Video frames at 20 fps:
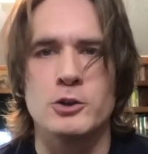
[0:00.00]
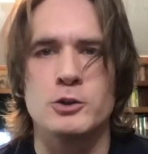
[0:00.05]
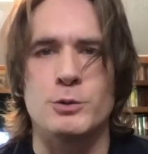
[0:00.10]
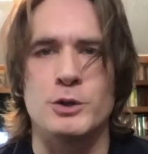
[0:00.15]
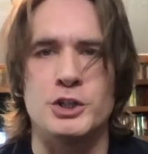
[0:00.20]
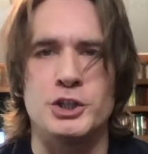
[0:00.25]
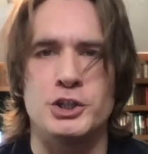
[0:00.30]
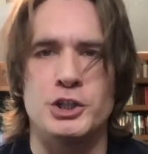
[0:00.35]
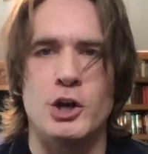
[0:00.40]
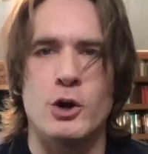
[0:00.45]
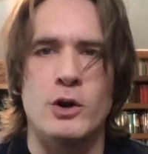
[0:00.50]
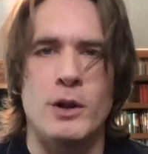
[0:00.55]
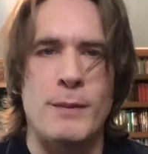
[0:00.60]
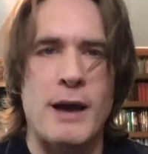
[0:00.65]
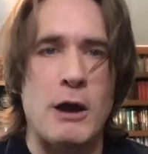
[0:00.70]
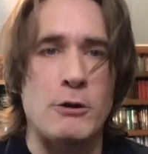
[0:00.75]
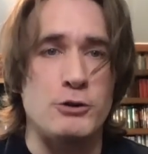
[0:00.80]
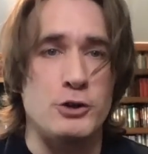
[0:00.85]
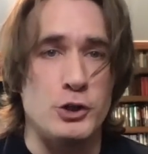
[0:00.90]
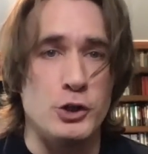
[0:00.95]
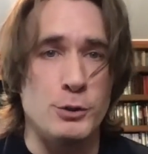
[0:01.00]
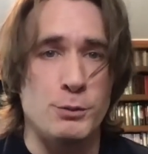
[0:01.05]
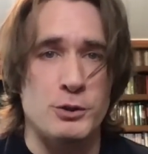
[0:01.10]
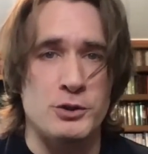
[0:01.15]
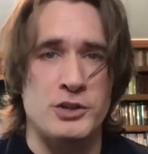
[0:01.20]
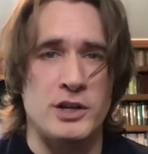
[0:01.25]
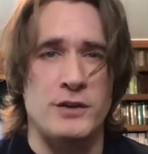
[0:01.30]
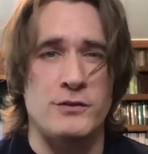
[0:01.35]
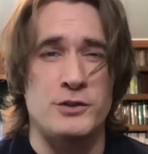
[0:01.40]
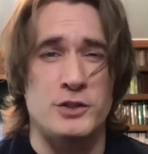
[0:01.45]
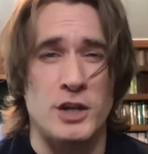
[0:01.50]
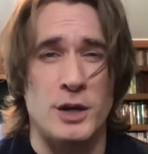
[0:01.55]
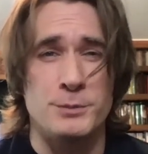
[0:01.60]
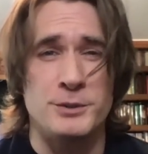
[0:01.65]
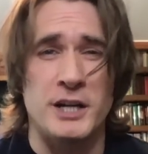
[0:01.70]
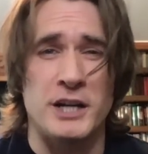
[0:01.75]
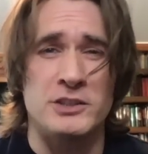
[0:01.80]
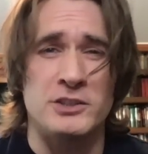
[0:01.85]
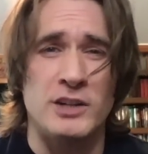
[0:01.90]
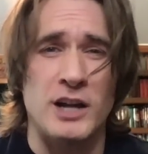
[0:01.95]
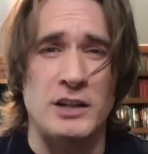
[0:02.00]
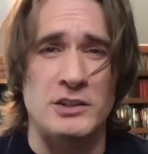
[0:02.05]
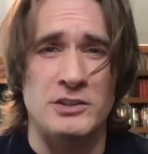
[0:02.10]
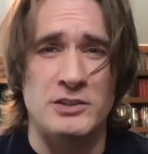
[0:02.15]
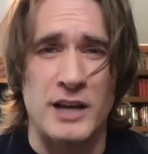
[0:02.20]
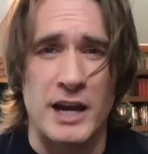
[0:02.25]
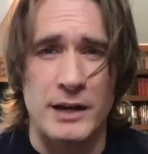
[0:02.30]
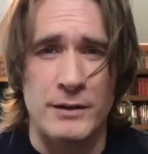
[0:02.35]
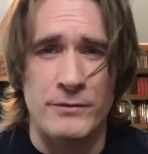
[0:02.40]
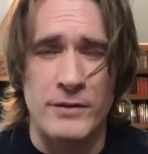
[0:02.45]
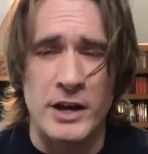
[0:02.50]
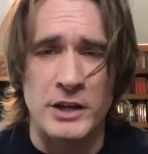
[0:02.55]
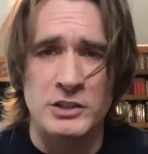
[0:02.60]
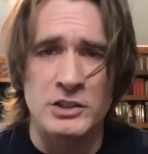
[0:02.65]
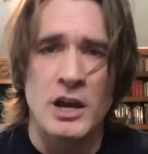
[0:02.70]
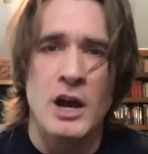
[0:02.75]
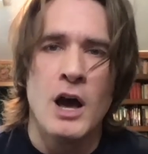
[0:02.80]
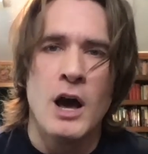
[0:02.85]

which showed about 2% of subjects got side effects.